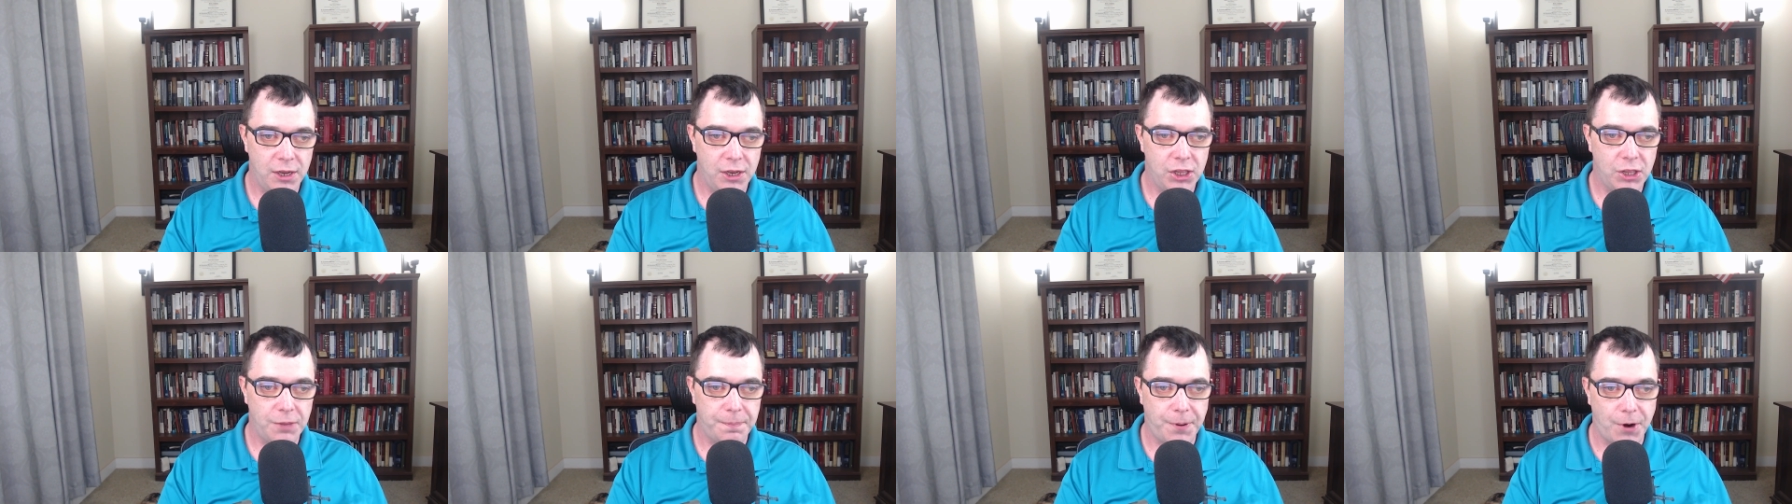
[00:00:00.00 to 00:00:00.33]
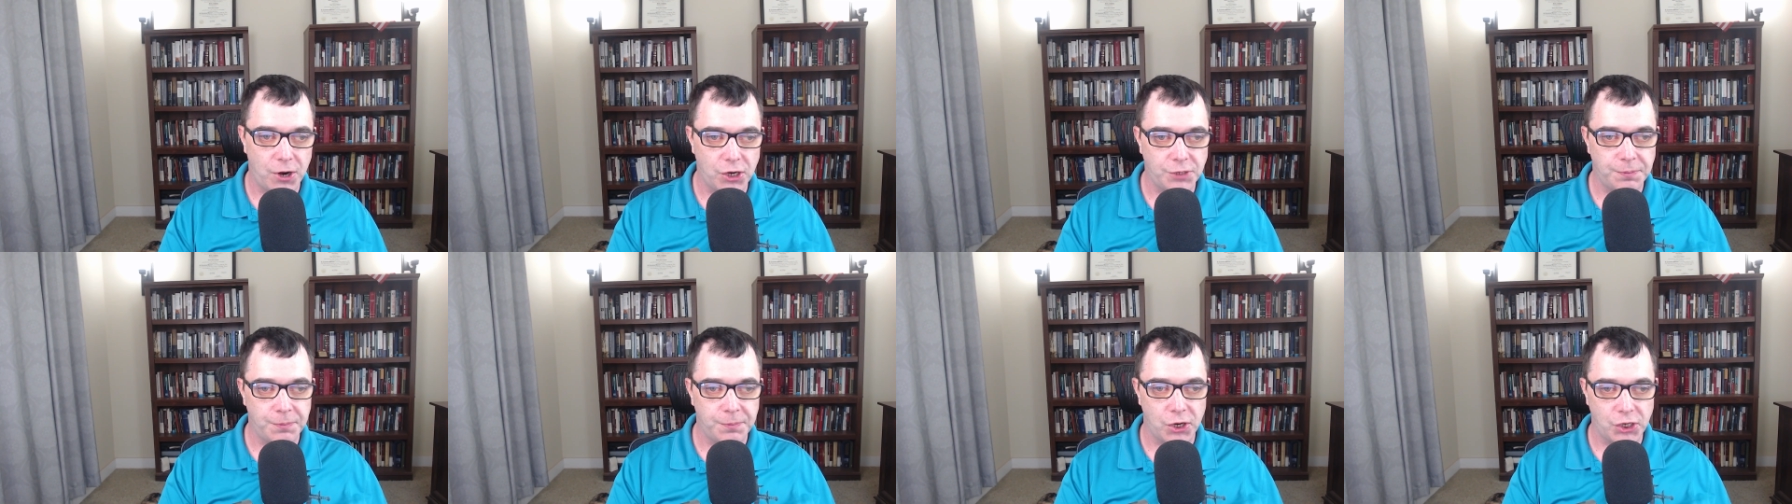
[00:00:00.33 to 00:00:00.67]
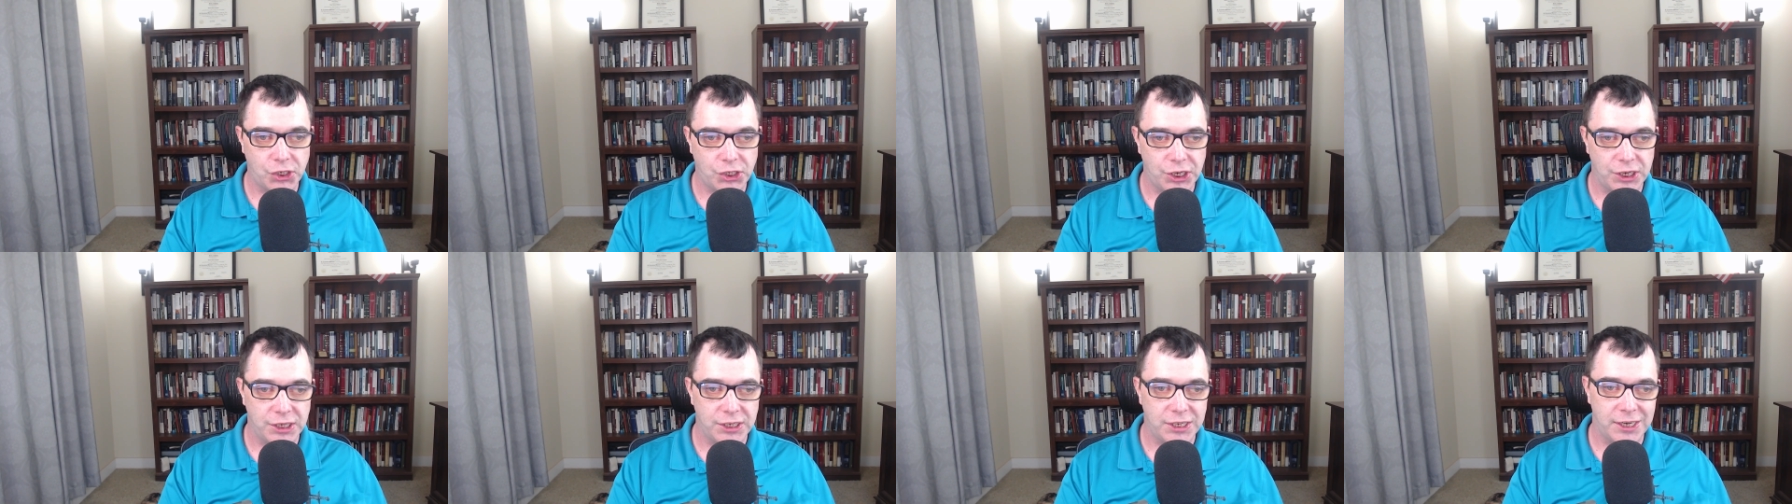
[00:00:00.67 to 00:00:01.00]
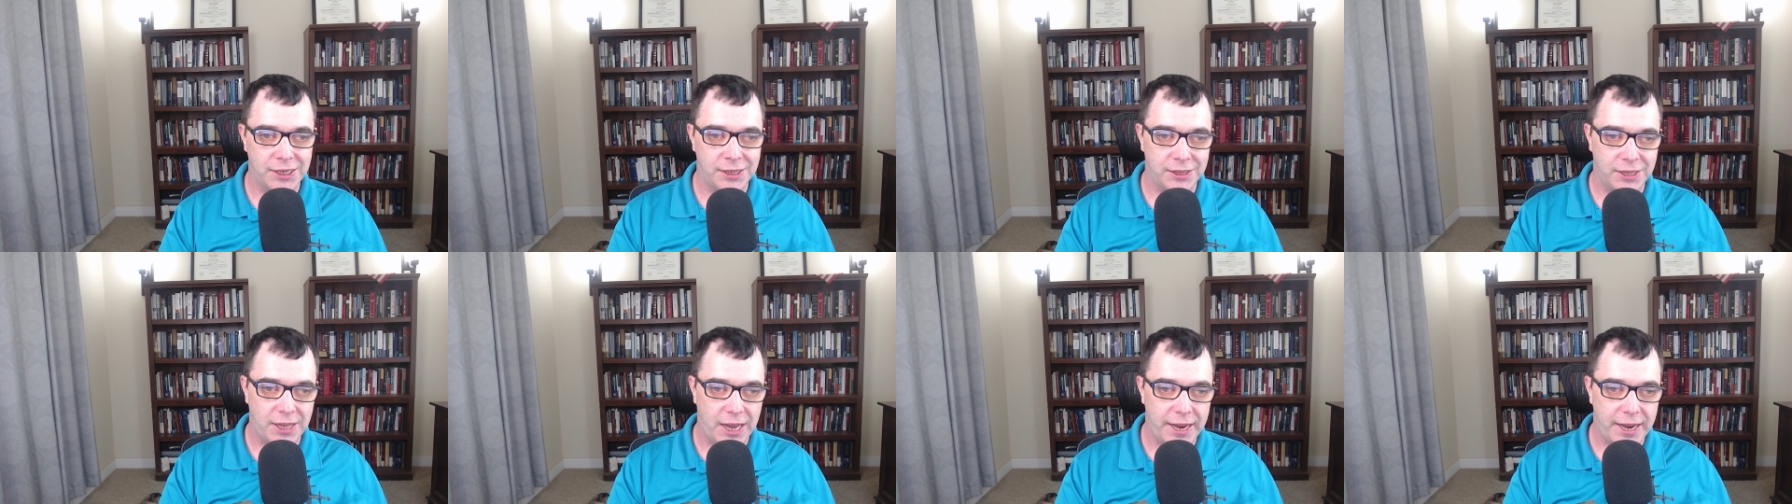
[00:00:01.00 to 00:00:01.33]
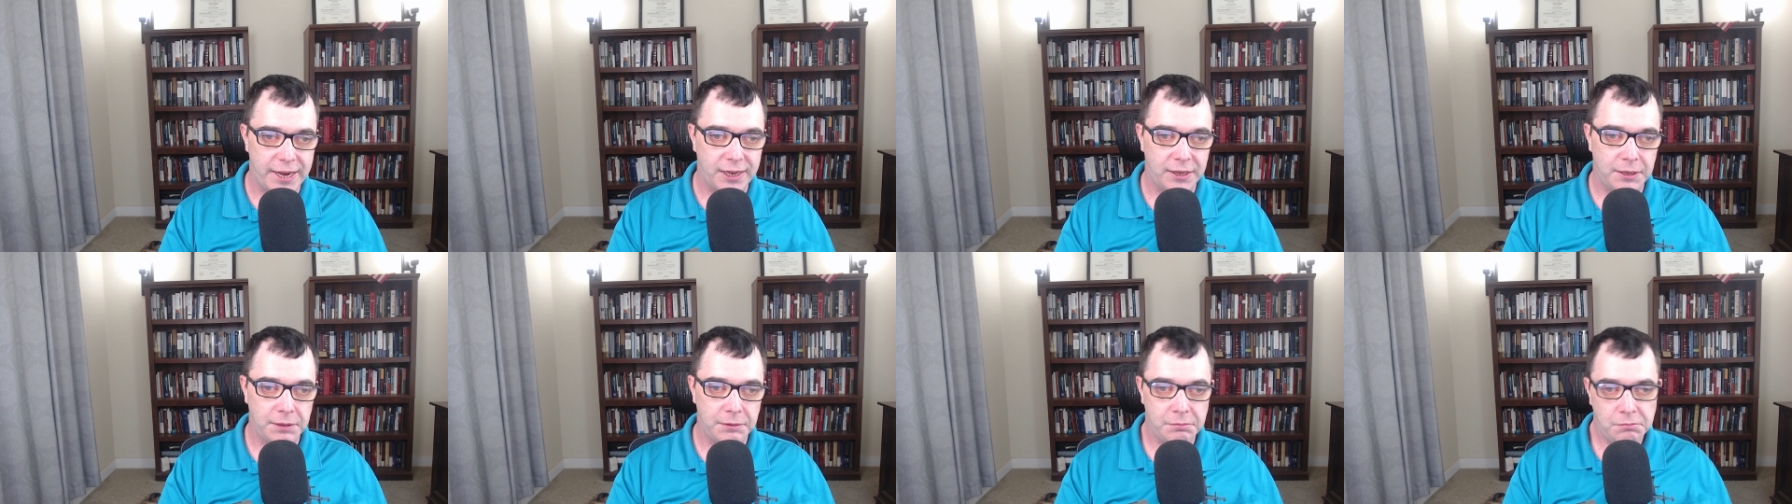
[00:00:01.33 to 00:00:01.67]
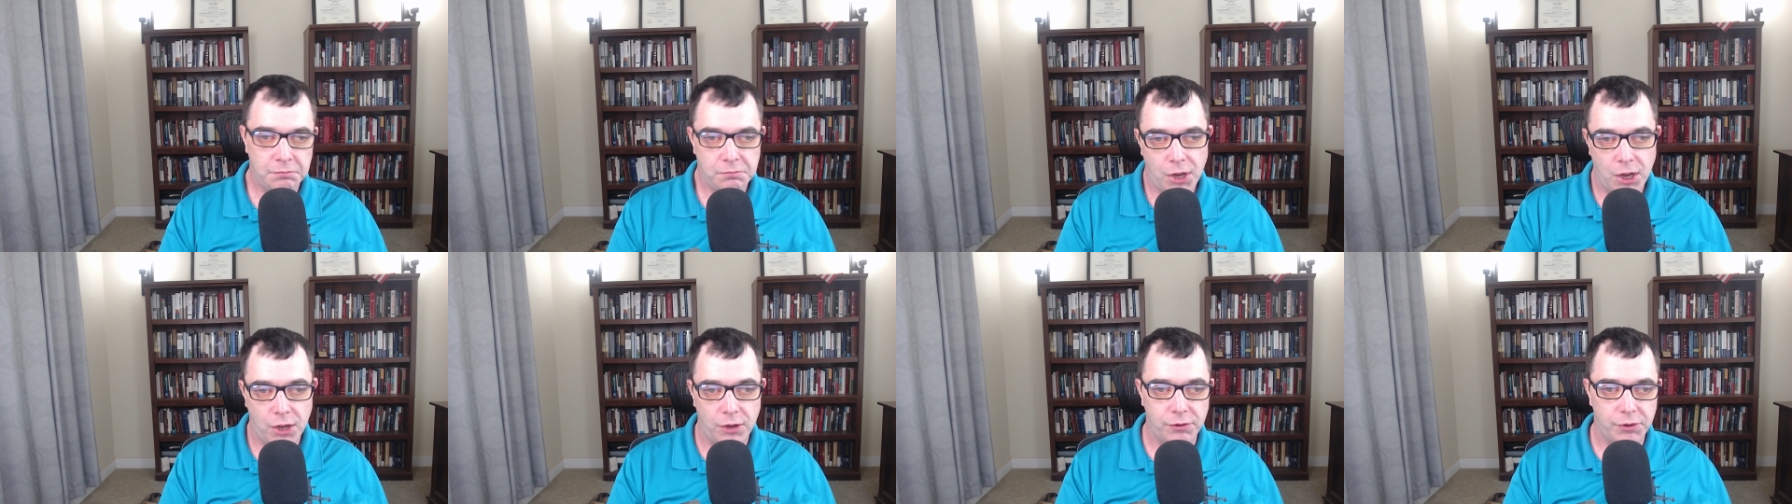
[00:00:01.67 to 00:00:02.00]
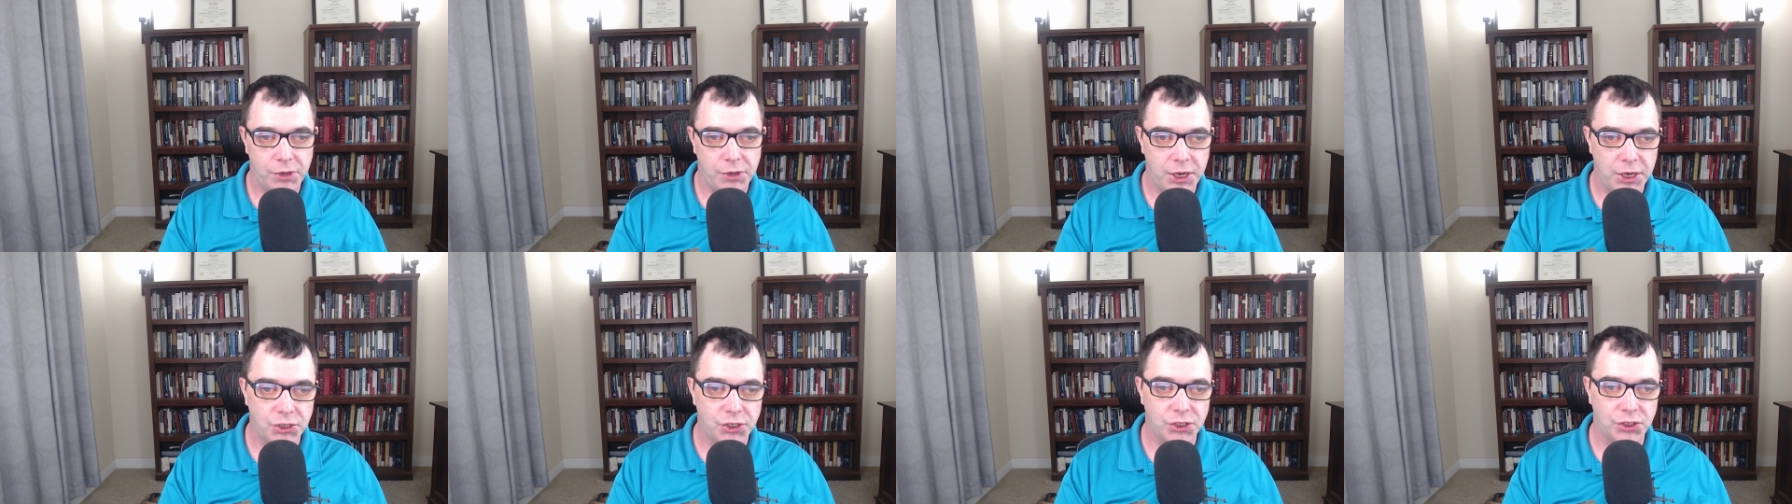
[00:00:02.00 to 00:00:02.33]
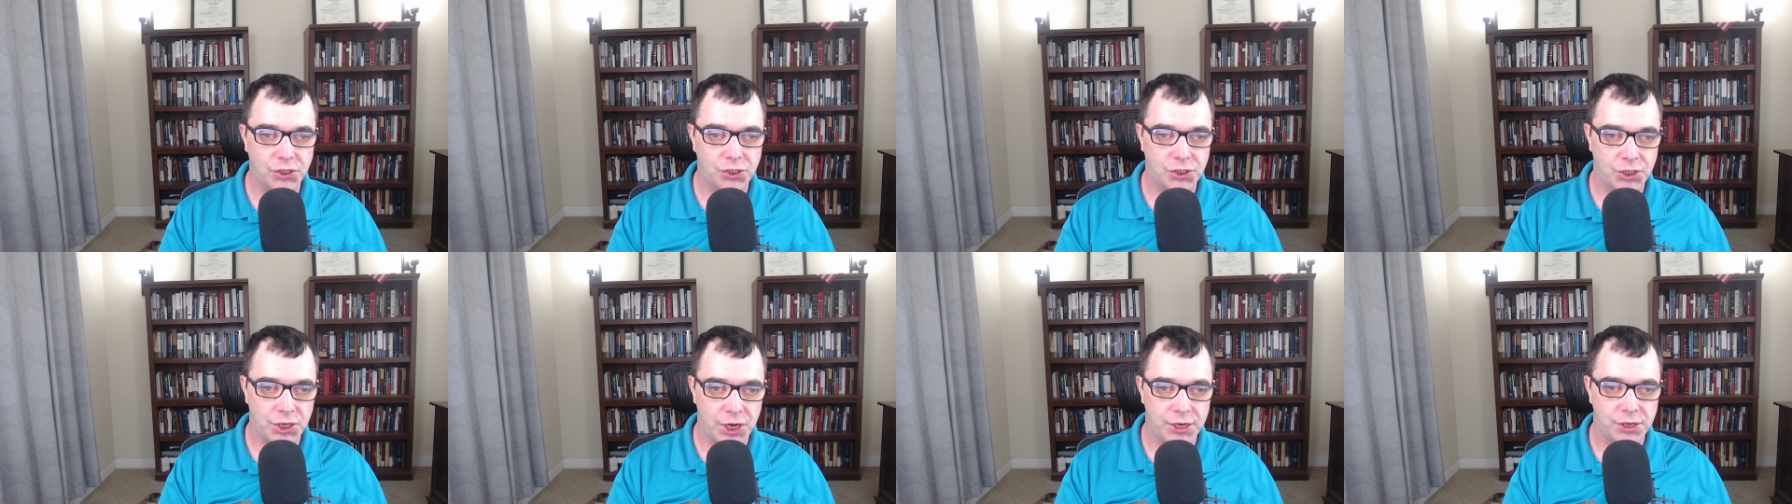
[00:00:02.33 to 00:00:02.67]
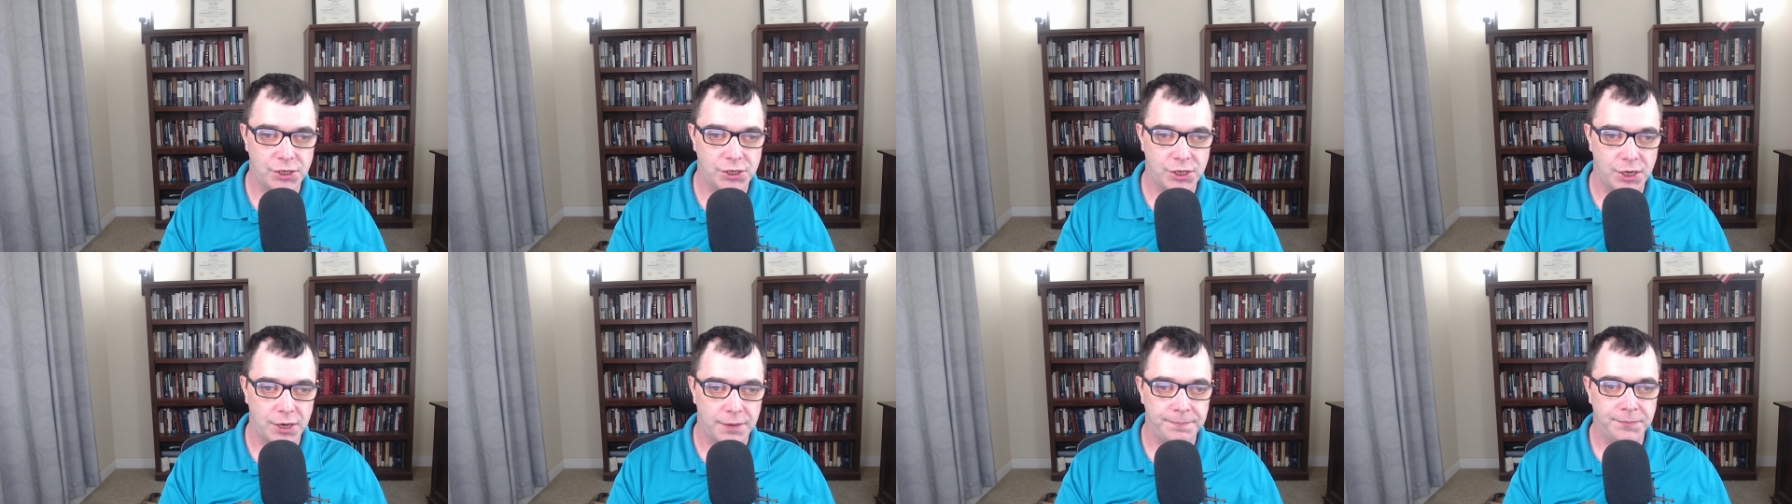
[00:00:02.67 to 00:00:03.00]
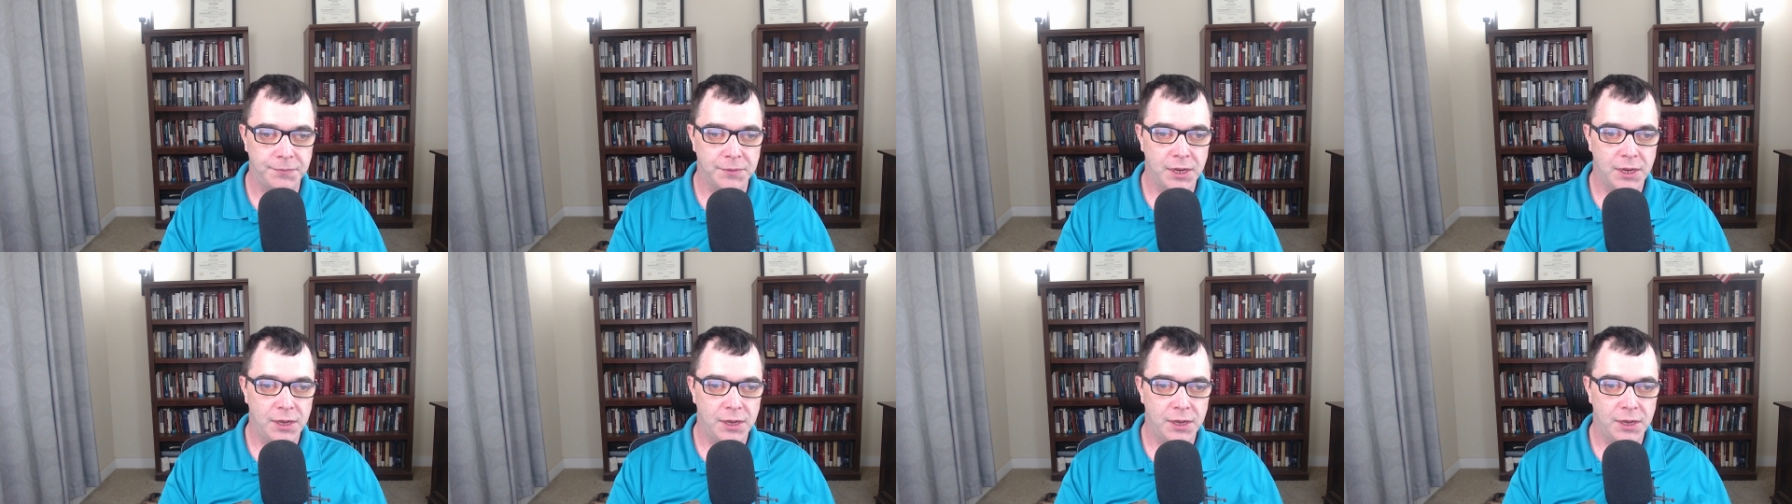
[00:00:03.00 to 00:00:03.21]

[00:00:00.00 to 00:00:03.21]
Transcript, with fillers: The parts Marcion didn't like, well, he just changed it.